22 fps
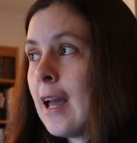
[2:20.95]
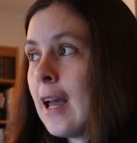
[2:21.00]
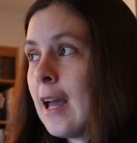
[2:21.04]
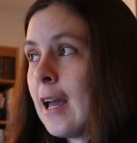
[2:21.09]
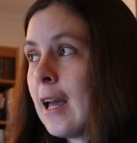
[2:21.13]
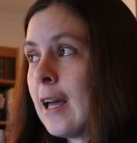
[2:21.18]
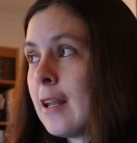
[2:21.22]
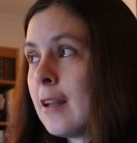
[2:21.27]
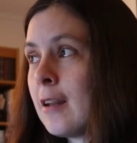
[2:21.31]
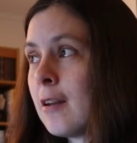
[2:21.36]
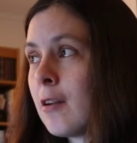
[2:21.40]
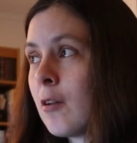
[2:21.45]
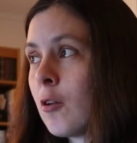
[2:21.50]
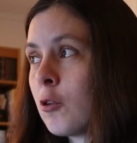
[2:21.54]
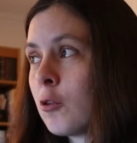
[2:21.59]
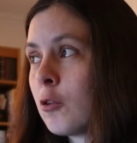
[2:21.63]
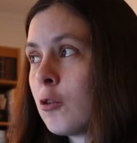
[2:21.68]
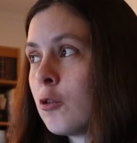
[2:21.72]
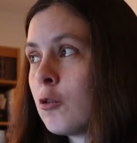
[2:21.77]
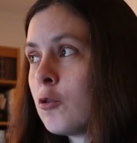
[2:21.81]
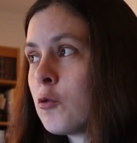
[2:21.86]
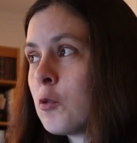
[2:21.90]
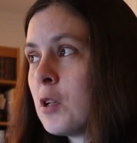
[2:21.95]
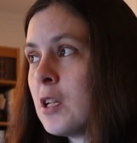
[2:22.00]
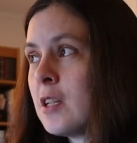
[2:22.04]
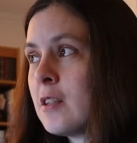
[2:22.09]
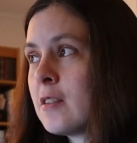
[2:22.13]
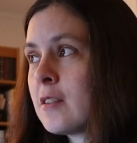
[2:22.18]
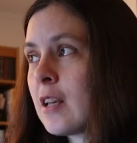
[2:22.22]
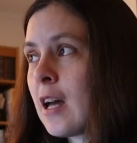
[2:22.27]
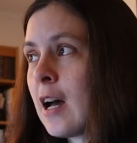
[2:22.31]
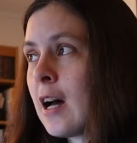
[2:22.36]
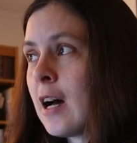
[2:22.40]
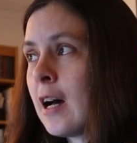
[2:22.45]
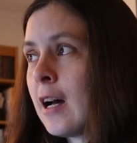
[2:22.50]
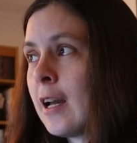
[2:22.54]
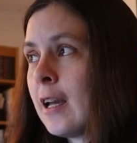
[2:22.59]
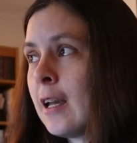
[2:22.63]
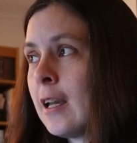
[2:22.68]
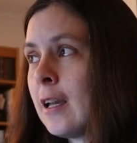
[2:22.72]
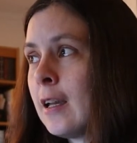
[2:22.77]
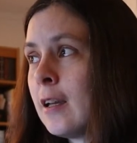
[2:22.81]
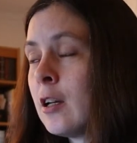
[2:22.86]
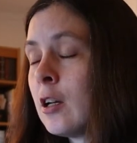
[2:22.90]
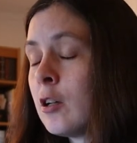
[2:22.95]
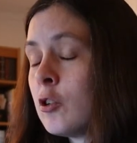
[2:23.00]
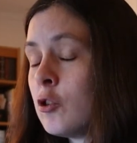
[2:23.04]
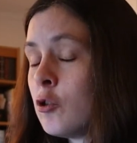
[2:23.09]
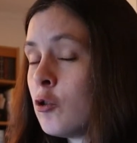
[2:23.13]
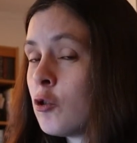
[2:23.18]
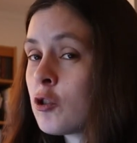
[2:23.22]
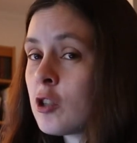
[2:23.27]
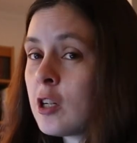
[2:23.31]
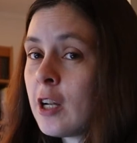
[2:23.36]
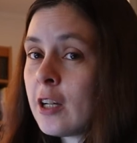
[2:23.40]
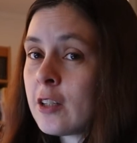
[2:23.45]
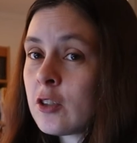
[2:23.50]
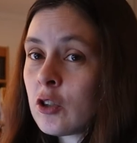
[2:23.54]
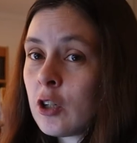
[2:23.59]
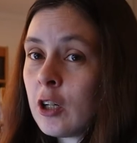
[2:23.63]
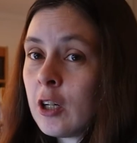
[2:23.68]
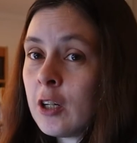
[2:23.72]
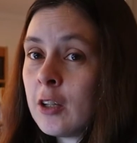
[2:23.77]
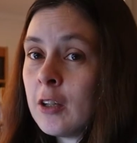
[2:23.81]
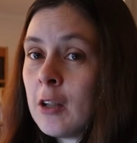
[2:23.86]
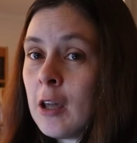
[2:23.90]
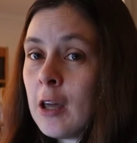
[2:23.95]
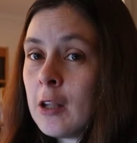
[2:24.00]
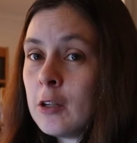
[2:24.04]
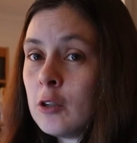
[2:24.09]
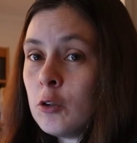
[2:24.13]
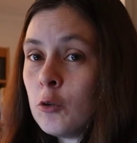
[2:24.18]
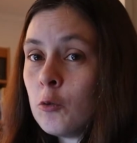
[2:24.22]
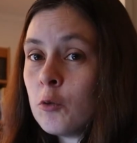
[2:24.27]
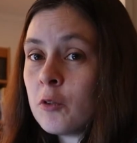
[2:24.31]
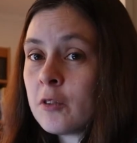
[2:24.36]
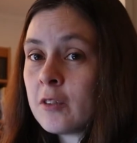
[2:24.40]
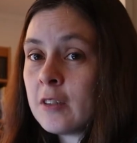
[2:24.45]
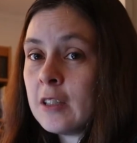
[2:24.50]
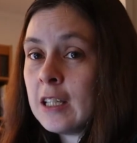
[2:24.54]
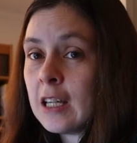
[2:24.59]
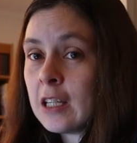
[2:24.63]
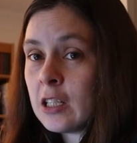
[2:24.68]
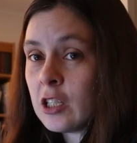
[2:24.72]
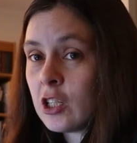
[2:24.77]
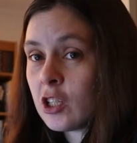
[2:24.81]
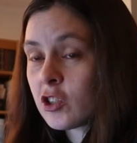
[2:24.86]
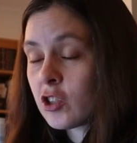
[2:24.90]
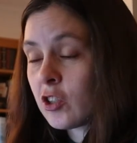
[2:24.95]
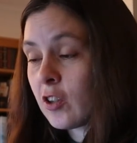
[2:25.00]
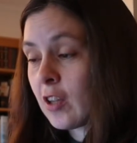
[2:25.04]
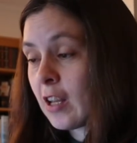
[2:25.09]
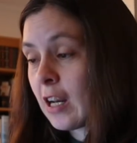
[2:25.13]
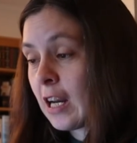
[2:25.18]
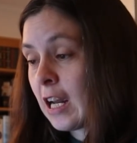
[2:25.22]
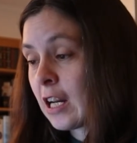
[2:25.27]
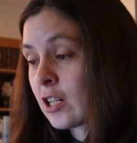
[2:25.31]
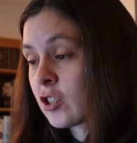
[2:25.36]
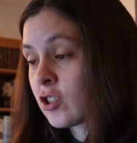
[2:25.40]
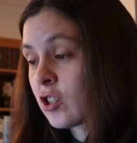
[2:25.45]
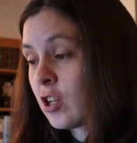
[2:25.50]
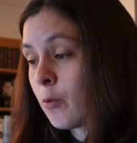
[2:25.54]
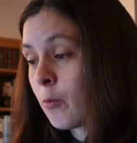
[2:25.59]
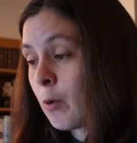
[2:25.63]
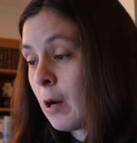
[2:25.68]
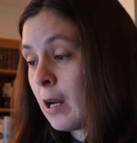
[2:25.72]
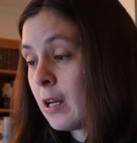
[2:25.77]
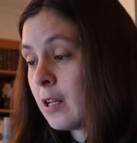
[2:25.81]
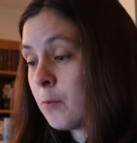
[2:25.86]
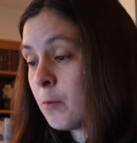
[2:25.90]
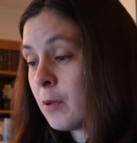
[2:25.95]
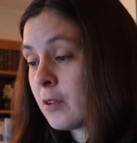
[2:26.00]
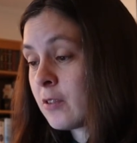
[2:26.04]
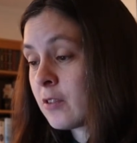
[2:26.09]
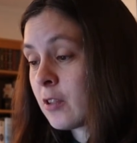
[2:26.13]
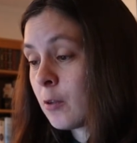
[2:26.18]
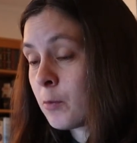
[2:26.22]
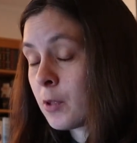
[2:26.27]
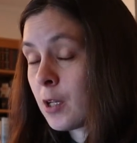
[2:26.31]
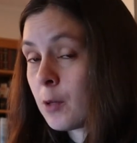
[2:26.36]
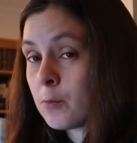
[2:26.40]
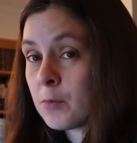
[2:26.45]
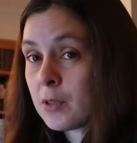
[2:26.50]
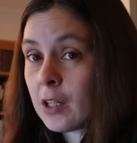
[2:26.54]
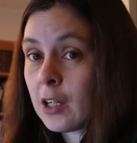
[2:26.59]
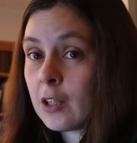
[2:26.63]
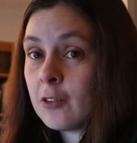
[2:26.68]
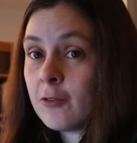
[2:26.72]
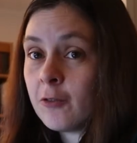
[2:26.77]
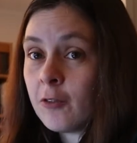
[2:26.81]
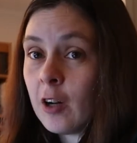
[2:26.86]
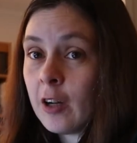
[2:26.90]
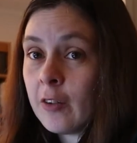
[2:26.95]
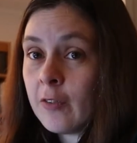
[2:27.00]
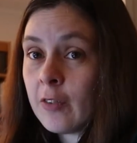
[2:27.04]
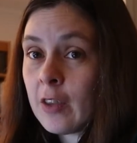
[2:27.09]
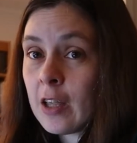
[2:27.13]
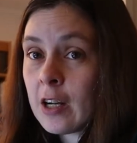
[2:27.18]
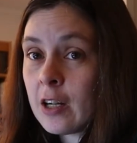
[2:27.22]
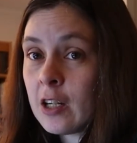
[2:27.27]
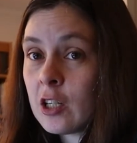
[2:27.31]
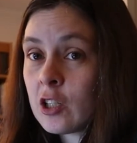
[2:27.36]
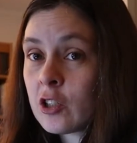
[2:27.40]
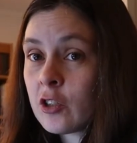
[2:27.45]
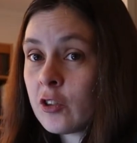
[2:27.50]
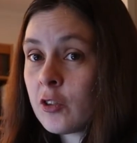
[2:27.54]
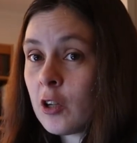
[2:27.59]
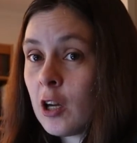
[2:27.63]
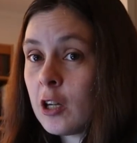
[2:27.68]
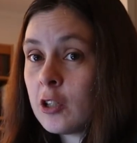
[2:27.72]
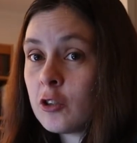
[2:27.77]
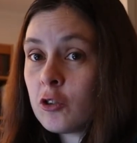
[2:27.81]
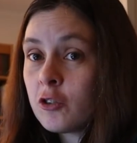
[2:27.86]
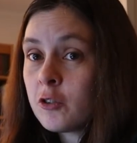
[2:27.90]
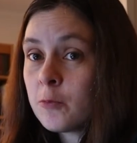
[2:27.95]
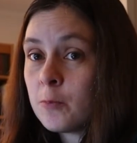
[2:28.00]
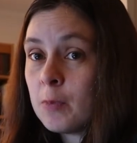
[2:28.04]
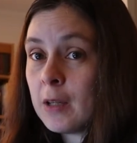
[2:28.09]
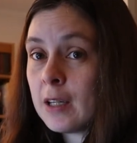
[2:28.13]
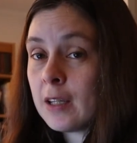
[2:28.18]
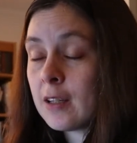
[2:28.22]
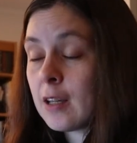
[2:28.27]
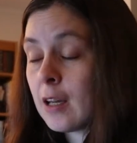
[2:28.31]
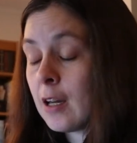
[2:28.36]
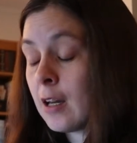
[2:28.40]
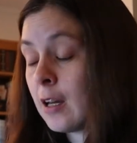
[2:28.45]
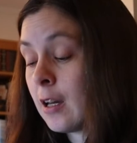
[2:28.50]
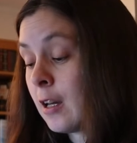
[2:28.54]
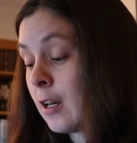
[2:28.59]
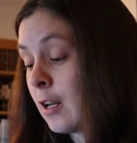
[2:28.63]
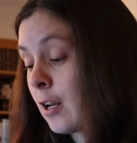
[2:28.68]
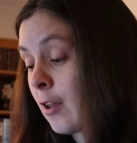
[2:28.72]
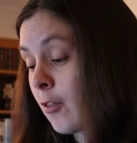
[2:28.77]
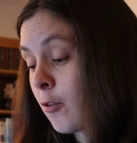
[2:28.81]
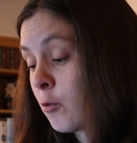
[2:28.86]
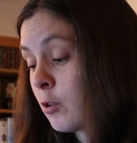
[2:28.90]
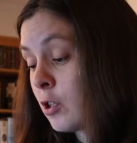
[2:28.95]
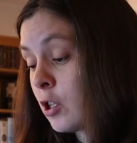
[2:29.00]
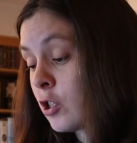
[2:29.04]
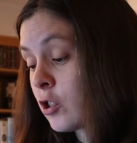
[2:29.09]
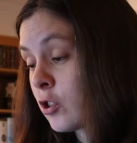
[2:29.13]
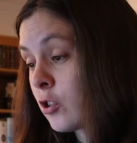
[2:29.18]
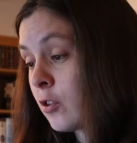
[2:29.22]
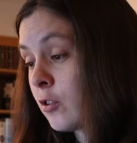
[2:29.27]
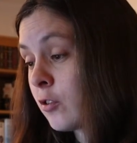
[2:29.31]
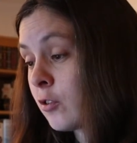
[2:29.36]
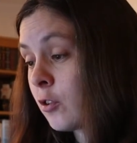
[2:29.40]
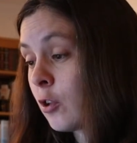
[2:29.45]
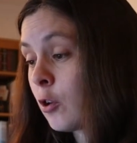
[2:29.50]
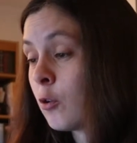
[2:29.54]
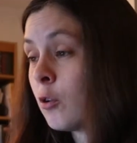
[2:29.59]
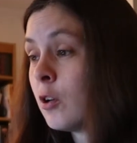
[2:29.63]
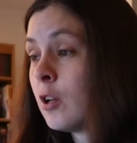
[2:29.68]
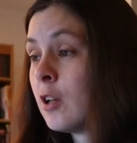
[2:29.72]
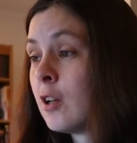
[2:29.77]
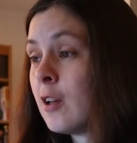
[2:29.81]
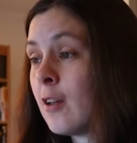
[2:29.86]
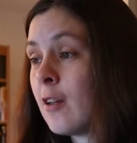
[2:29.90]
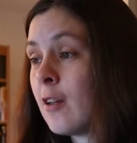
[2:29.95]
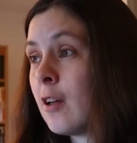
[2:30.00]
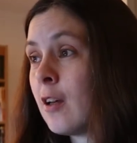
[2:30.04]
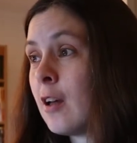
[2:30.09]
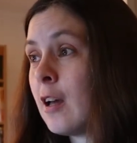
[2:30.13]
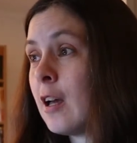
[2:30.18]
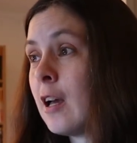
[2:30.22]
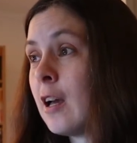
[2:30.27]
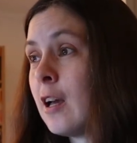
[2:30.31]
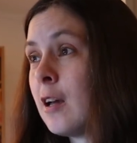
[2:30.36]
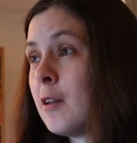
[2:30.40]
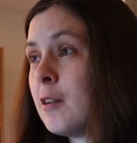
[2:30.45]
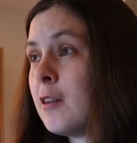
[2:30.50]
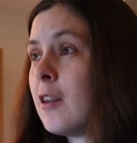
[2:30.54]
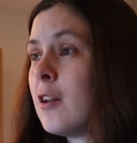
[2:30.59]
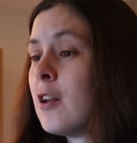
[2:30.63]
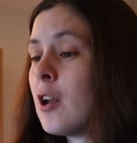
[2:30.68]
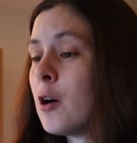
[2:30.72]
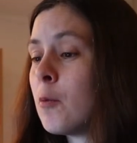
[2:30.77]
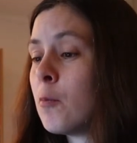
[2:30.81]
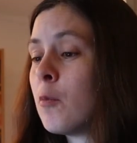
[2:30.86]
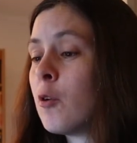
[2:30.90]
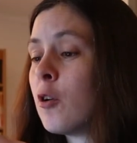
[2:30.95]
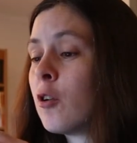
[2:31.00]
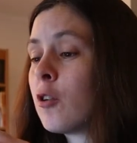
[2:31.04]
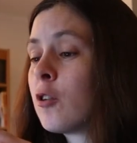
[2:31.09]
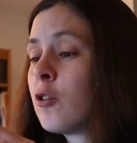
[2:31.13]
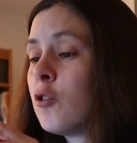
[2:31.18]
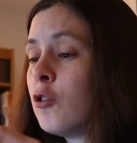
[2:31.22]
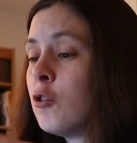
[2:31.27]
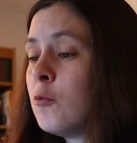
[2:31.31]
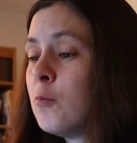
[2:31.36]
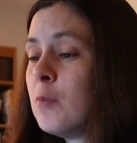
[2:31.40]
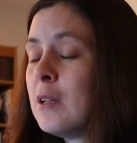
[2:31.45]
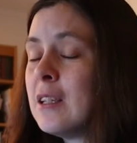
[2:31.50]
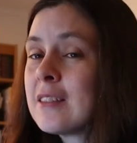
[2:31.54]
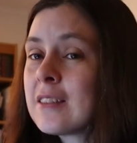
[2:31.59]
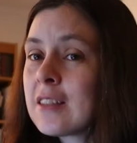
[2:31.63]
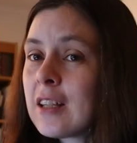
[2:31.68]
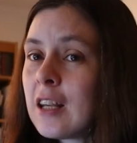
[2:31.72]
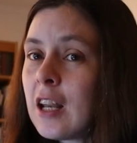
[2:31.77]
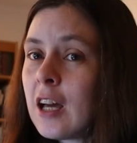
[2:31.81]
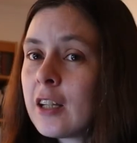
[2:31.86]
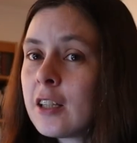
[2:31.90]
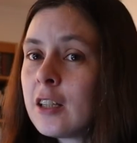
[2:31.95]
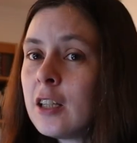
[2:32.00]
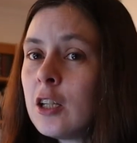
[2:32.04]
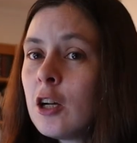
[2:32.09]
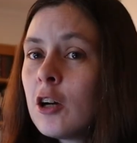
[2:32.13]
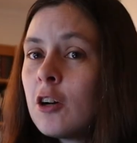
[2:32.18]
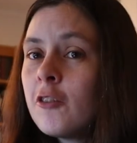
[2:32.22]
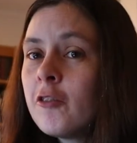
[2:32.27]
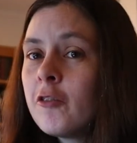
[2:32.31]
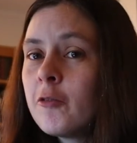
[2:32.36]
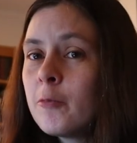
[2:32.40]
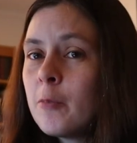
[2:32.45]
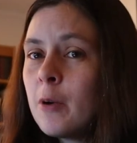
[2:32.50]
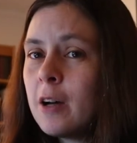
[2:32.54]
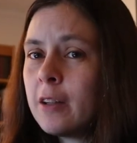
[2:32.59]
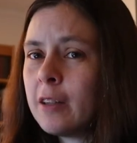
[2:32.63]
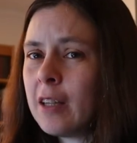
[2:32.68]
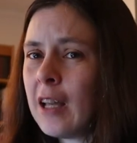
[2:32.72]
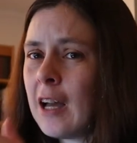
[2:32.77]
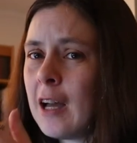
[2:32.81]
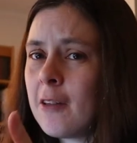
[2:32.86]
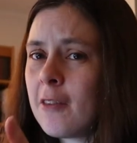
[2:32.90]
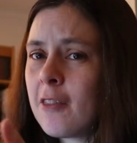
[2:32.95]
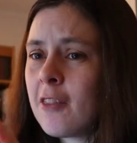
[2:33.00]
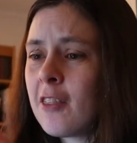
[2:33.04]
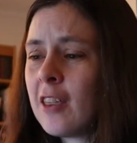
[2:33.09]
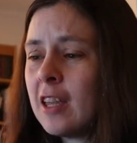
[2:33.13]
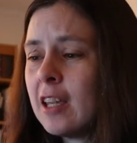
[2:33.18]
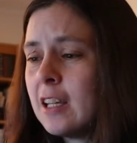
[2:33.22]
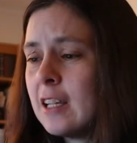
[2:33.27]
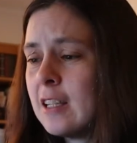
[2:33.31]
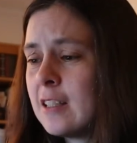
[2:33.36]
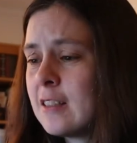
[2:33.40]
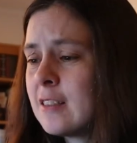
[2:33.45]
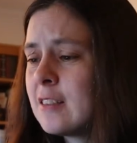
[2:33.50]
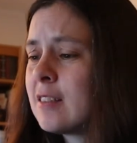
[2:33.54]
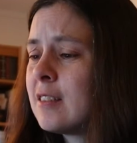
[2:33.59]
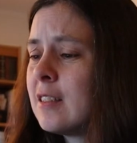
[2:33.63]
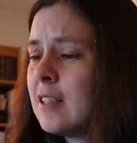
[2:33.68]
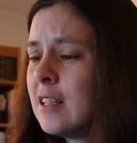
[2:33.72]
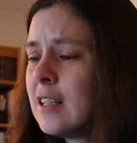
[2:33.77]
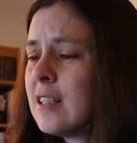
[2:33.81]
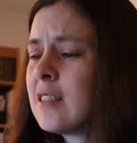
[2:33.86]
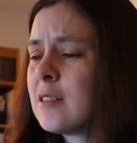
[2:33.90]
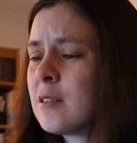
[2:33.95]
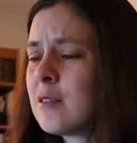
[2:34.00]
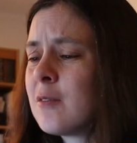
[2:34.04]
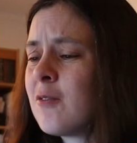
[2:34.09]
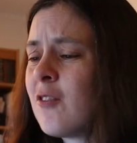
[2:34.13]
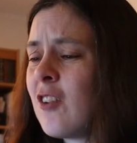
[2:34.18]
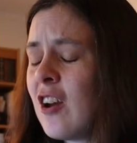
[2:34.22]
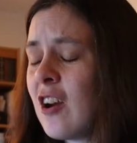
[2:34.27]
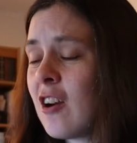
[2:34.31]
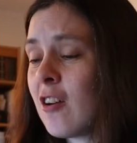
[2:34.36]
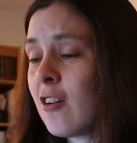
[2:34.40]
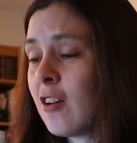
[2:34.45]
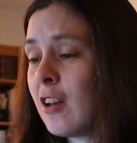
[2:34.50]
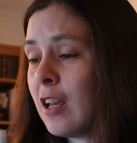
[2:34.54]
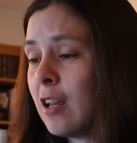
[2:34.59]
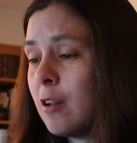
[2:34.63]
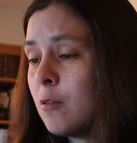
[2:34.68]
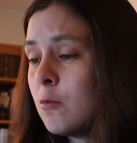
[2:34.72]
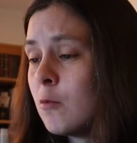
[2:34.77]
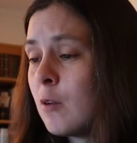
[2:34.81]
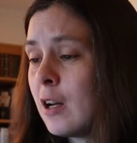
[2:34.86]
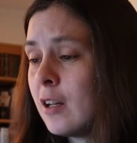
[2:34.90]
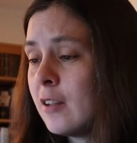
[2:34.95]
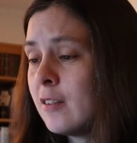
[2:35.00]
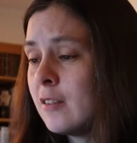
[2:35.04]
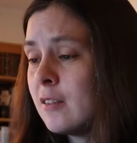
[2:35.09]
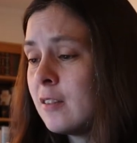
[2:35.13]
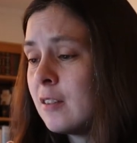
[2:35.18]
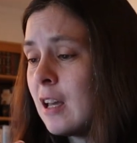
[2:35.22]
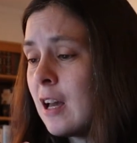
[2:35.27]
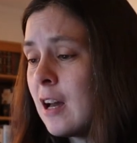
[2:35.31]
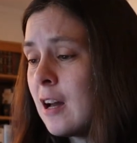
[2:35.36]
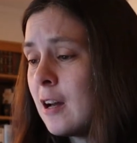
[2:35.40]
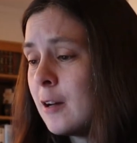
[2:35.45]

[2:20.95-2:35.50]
And on Goodreads, I try and use the edition that I actually read, but sometimes I can't find that edition, so I just pick another edition. So the number could be slightly off, but I think it's fairly right.